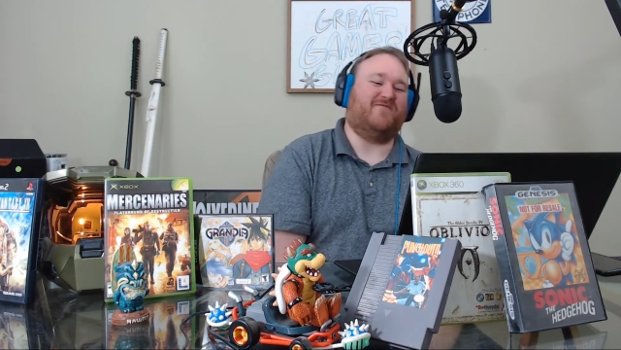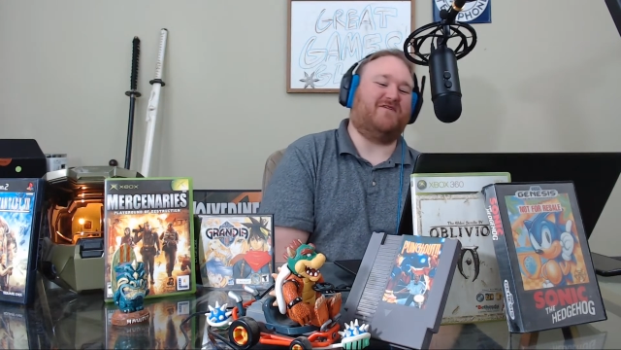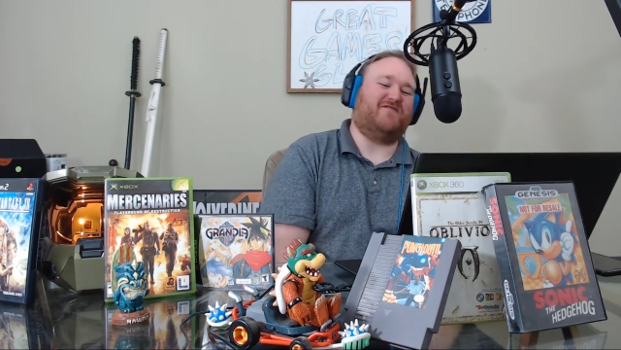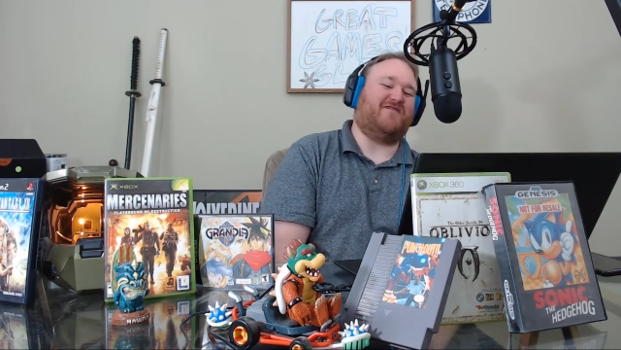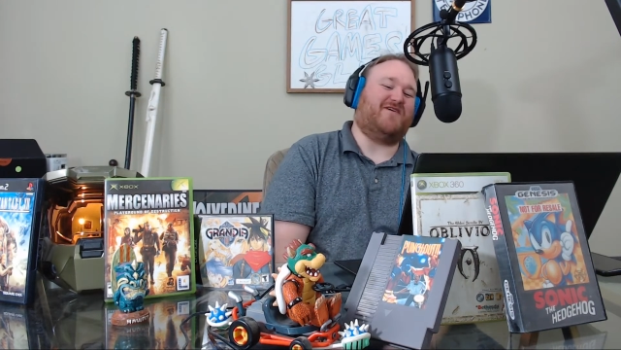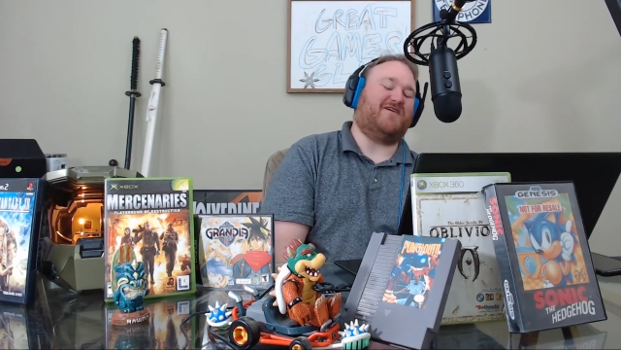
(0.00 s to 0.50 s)
Bill
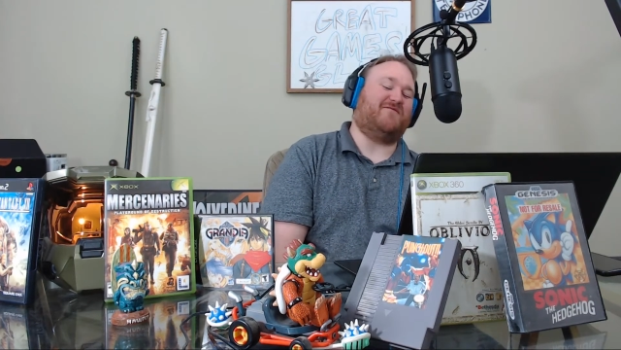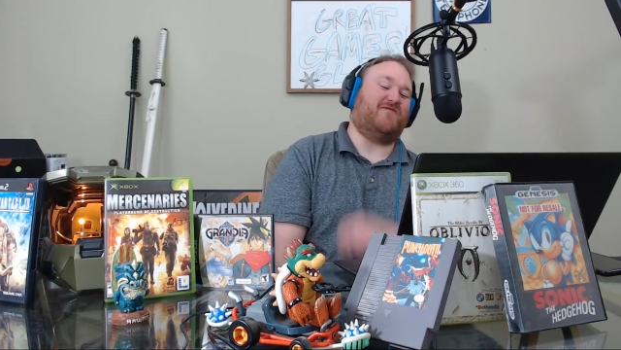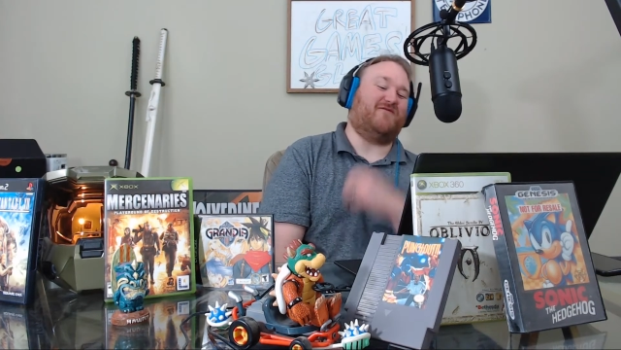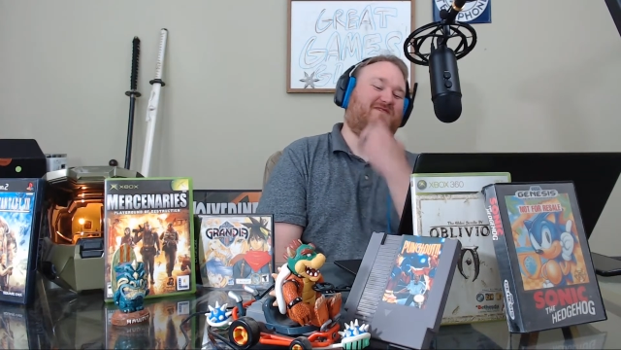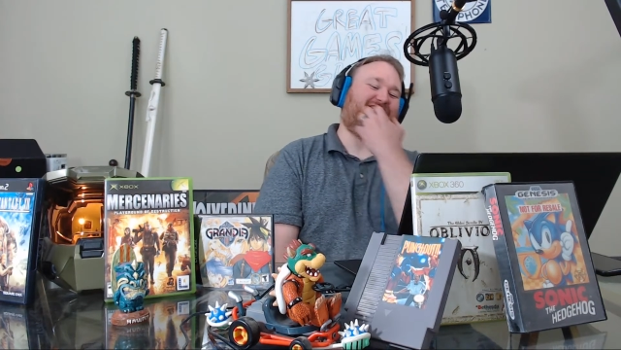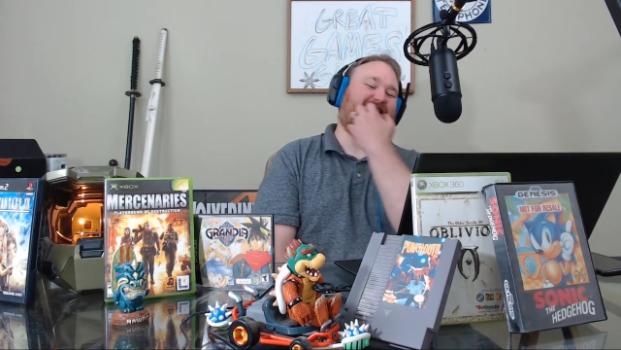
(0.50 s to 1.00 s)
Volume 1 we
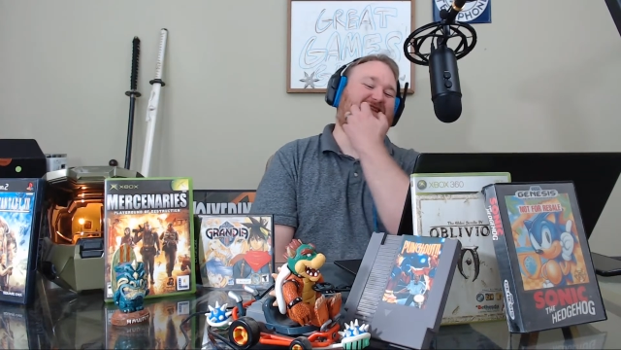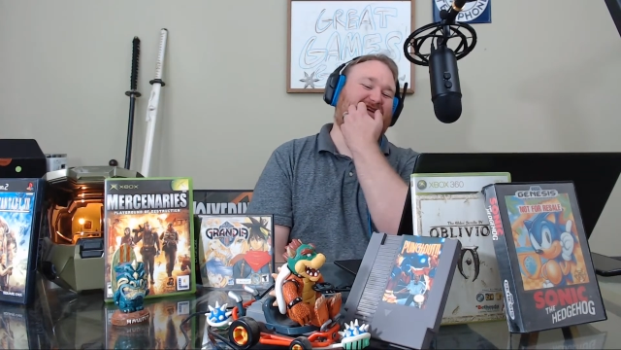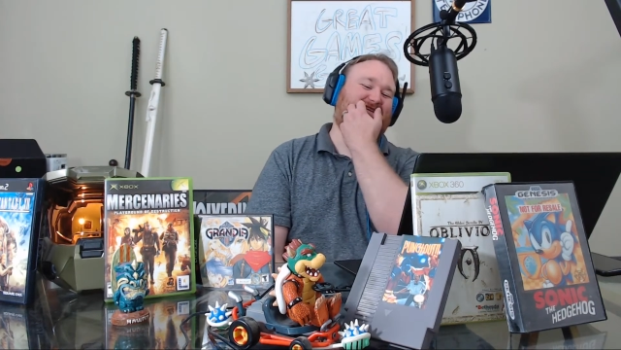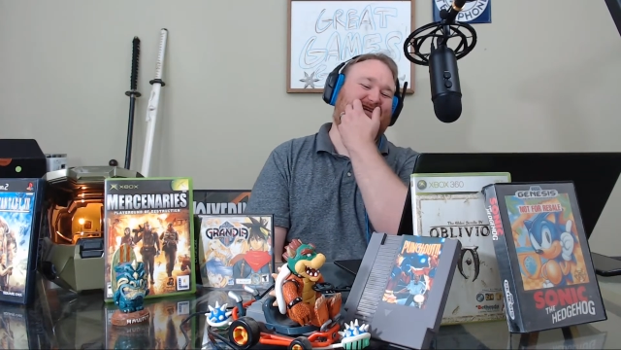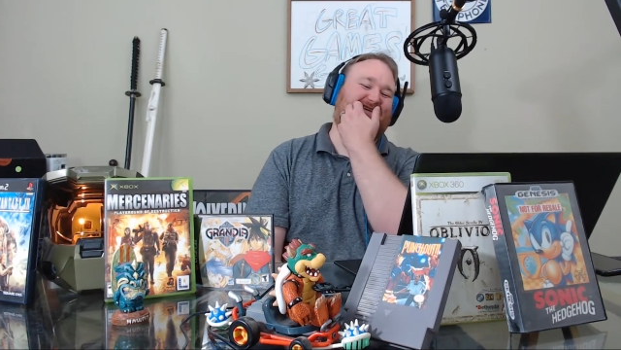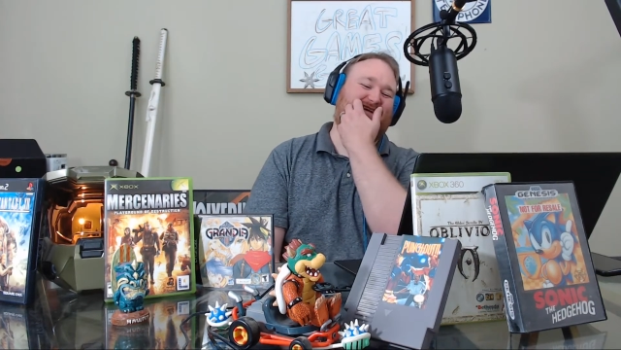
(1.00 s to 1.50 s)
saw like
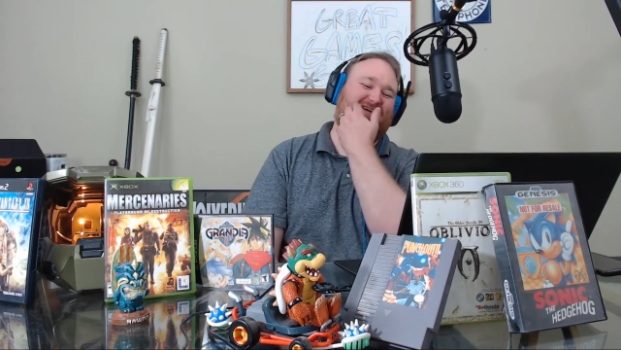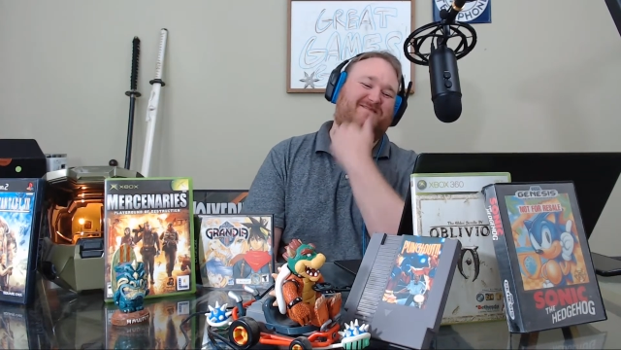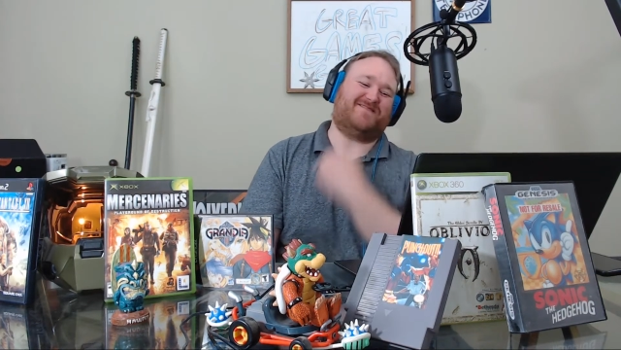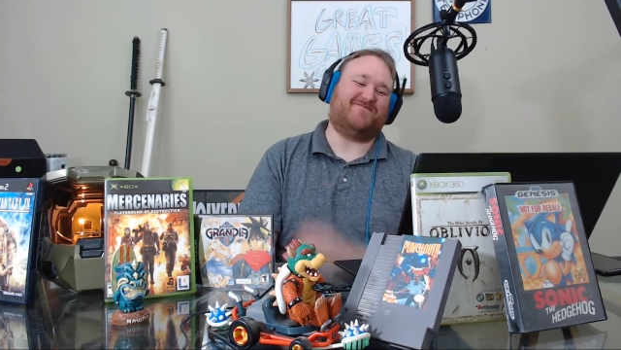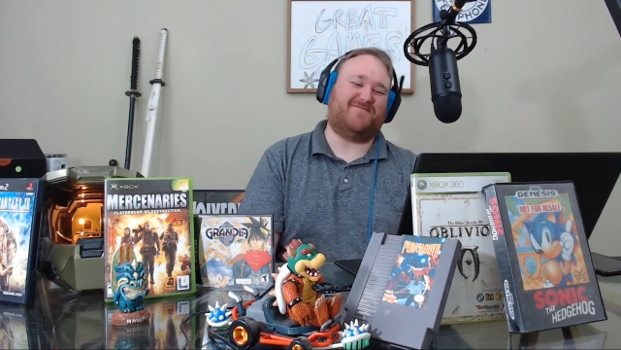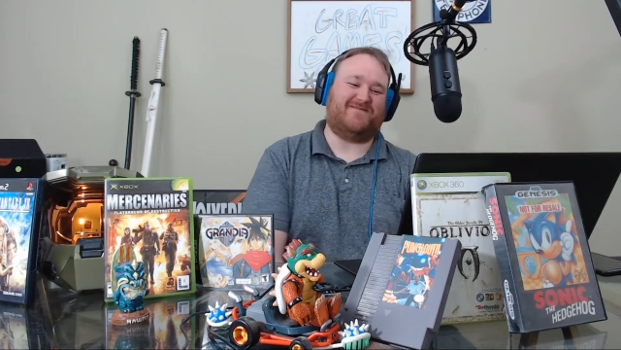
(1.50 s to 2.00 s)
6 times. I
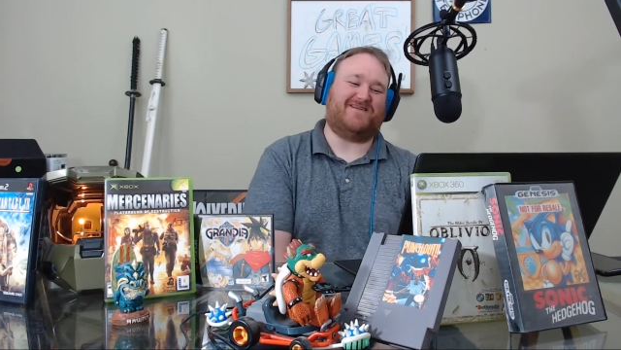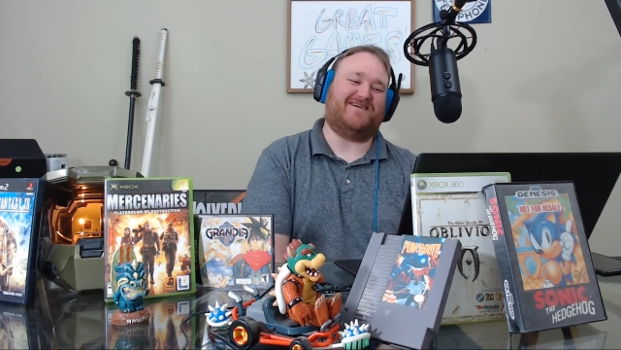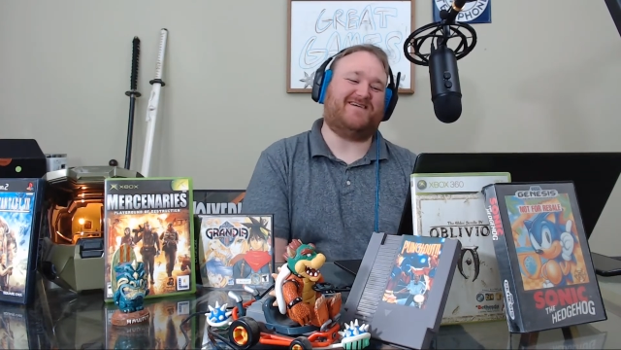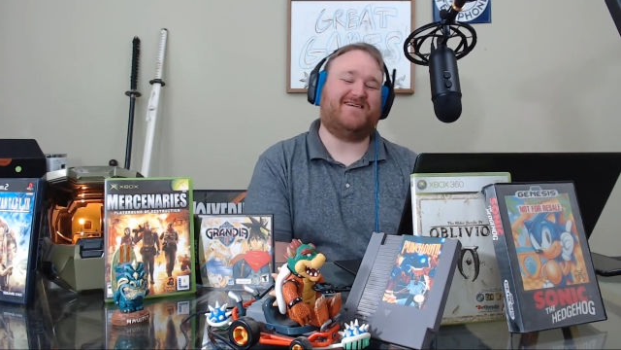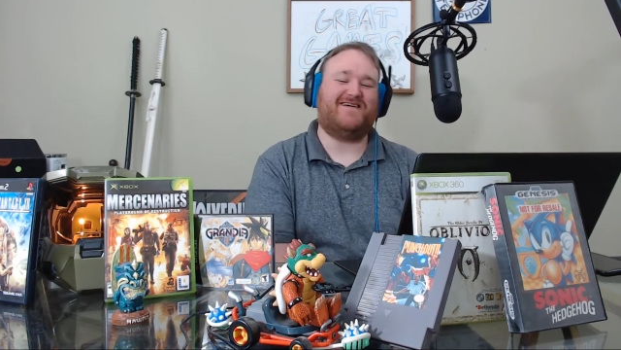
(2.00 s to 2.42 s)
remember that.